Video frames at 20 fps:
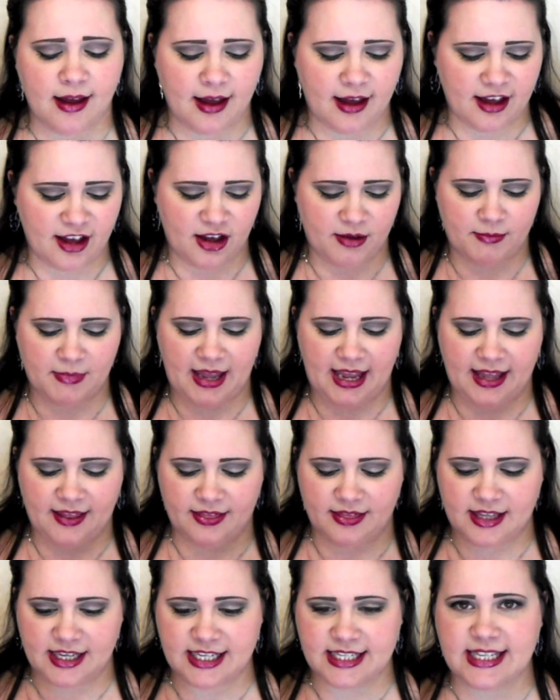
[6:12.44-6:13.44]

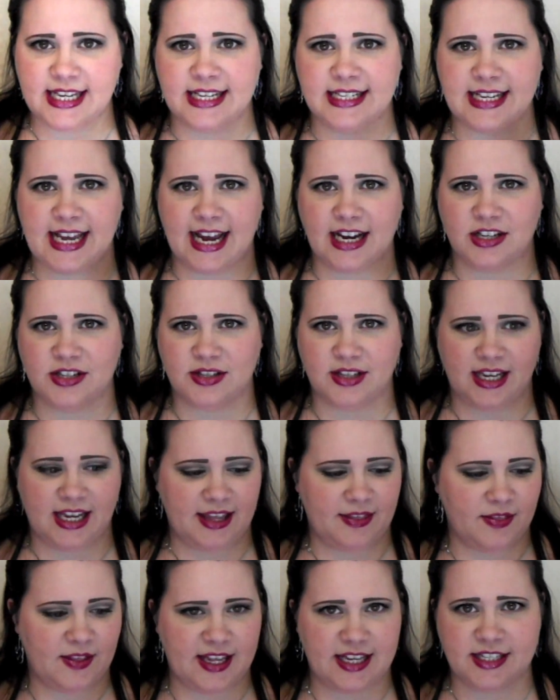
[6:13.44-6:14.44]
And this is actually
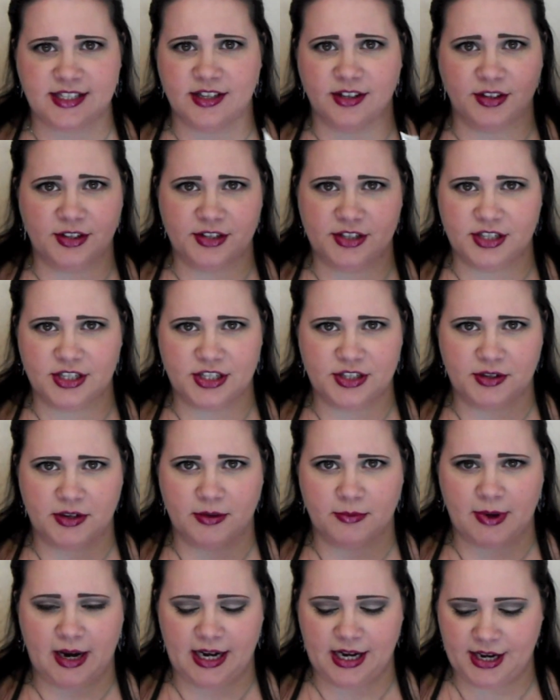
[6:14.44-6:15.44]
the solution to
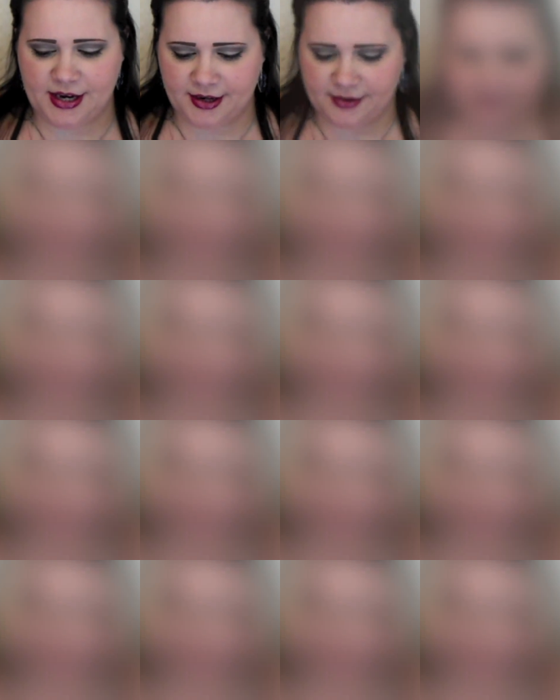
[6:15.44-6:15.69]
it right here.